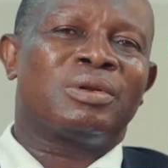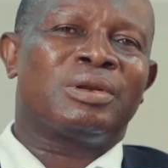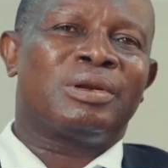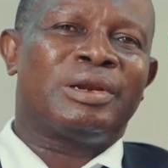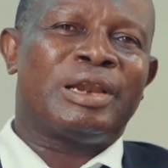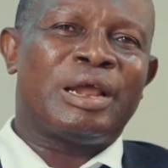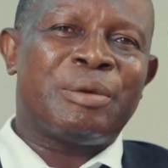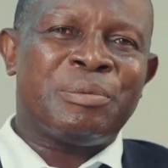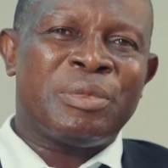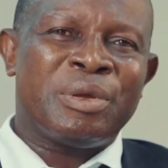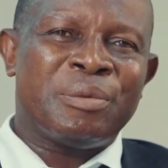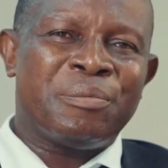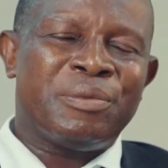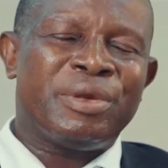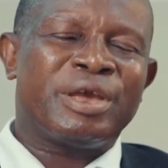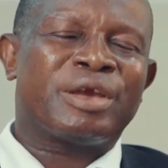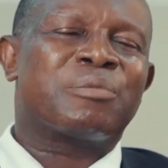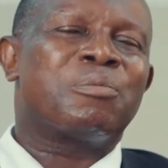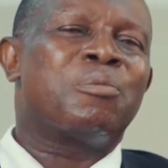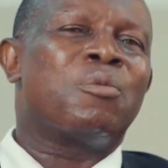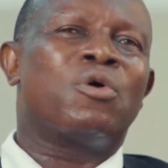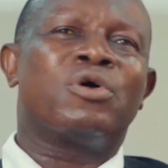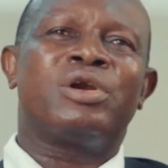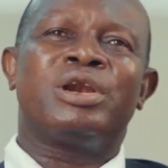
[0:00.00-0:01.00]
let me
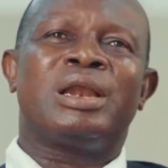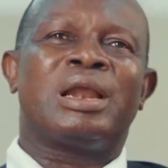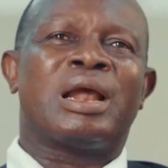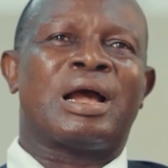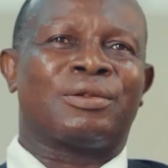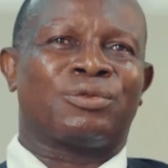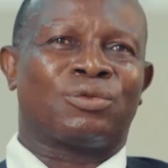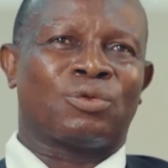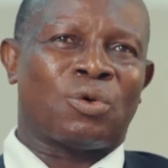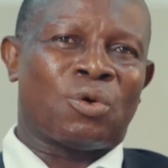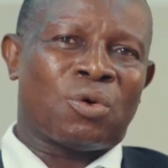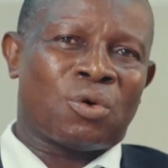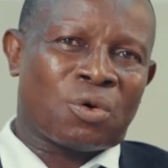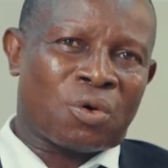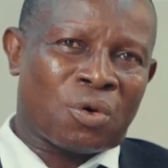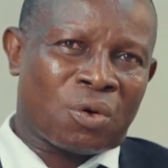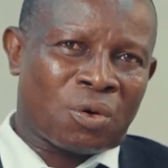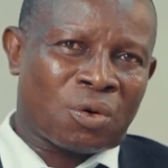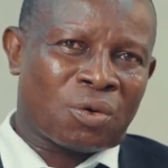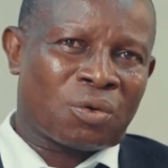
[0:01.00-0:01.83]
make money at all,